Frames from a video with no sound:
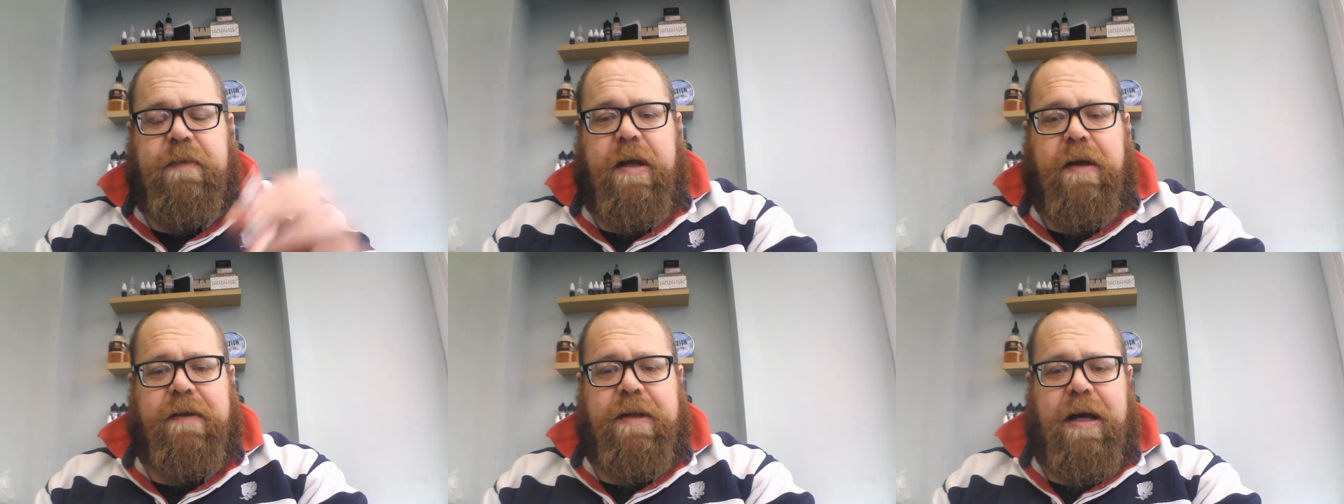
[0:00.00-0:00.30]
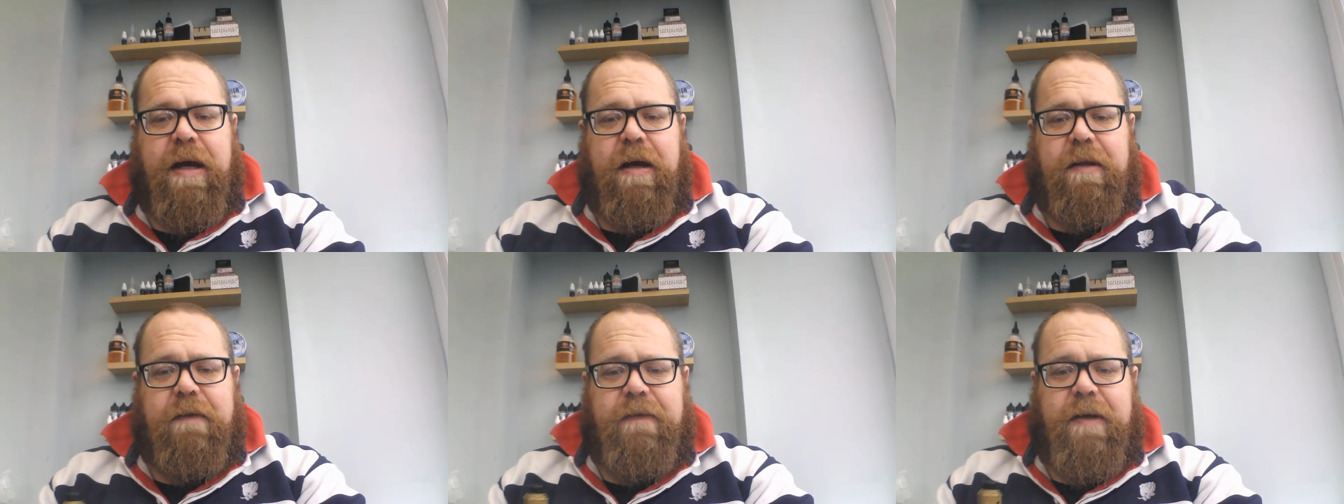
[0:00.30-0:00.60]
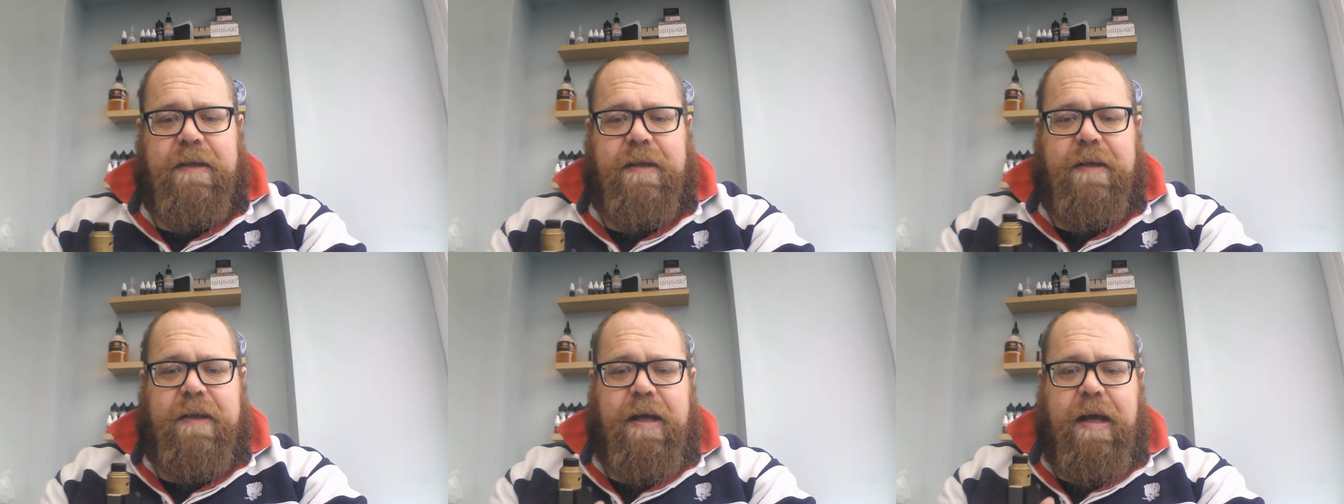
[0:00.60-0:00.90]
And now they've
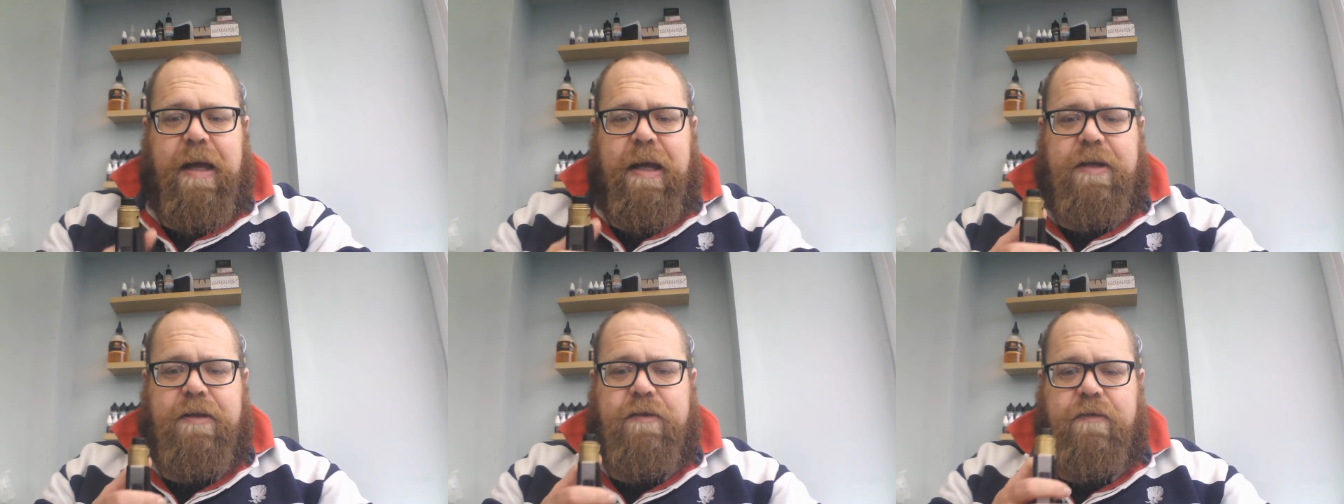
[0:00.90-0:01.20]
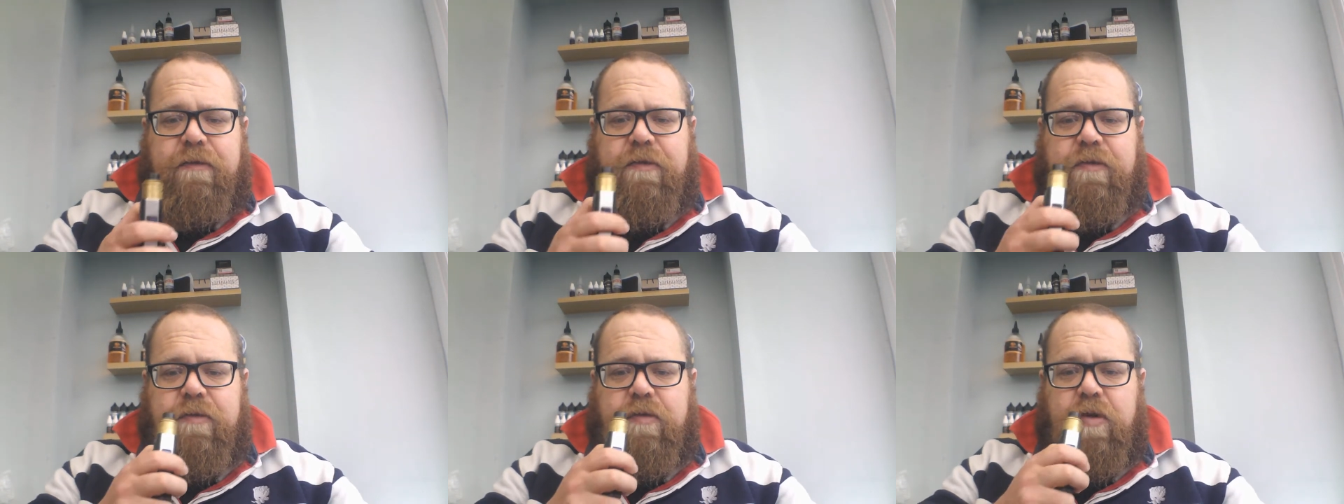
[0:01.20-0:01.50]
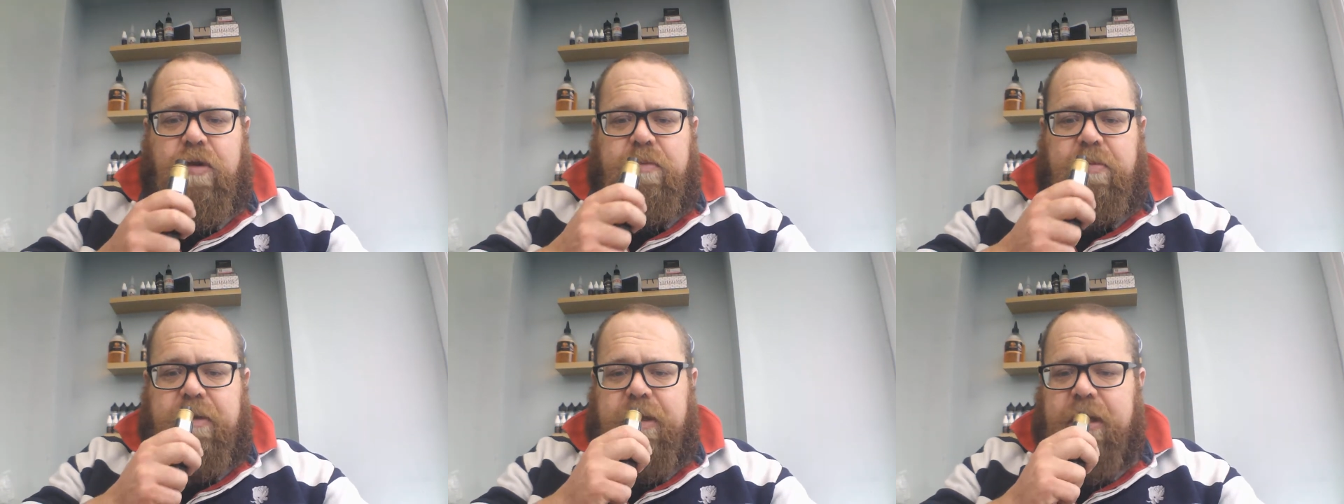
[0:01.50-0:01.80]
added that extra
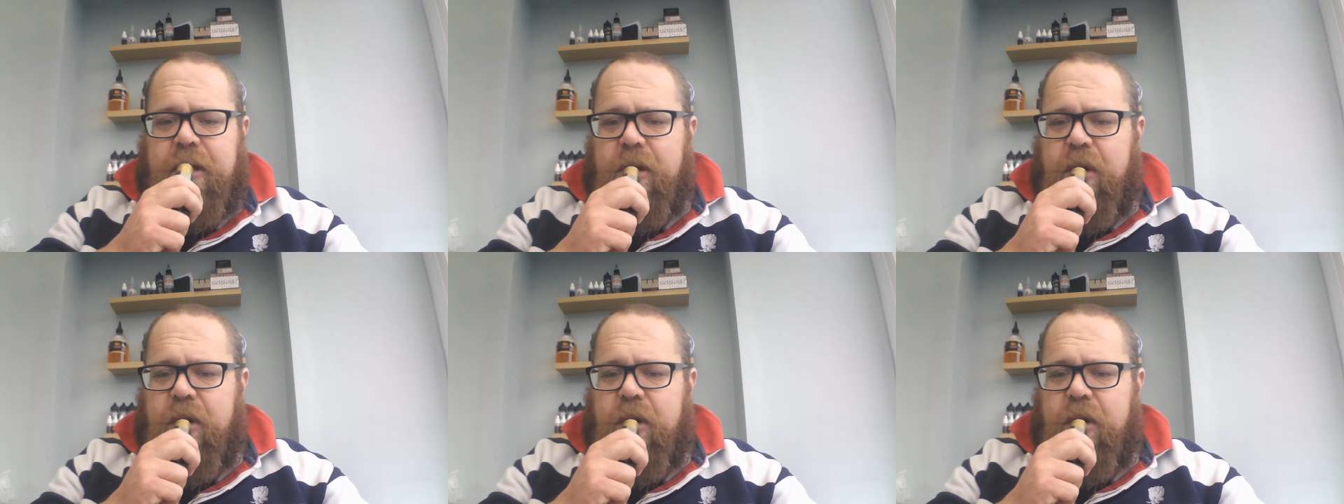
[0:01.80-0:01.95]
strawberry.